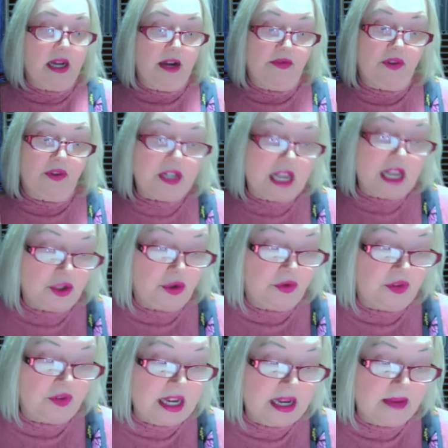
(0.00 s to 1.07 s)

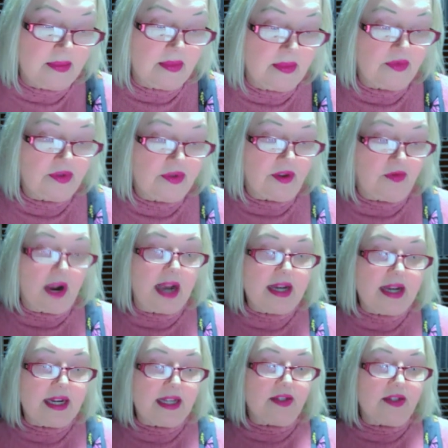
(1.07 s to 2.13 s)
Ketuvim, the
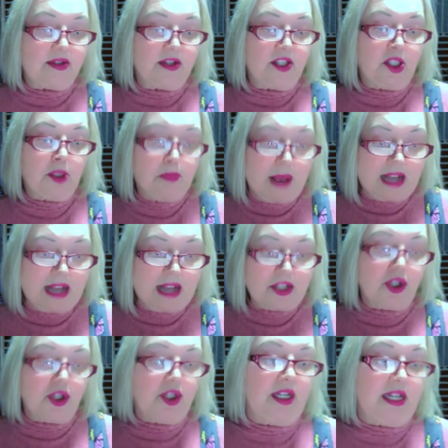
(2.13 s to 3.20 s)
writings,
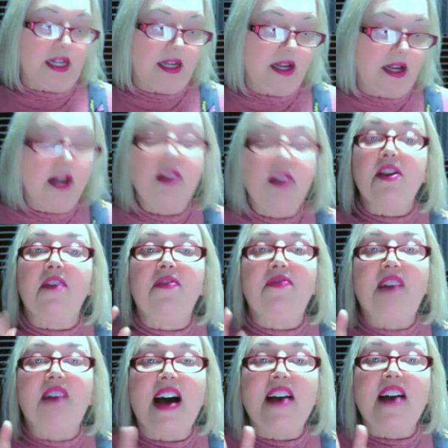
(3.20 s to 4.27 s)
especially the
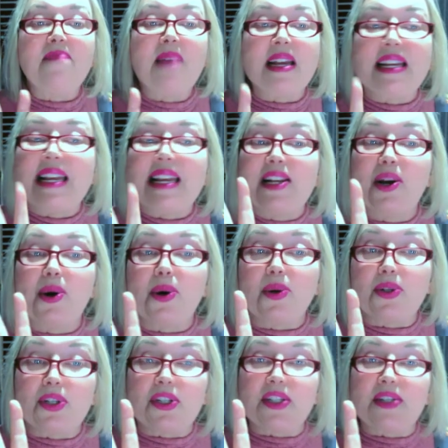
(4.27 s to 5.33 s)
five
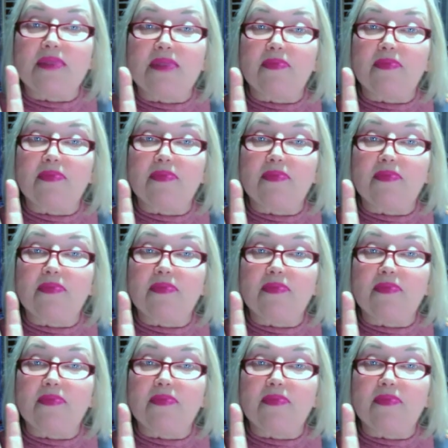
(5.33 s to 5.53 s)
Megillot.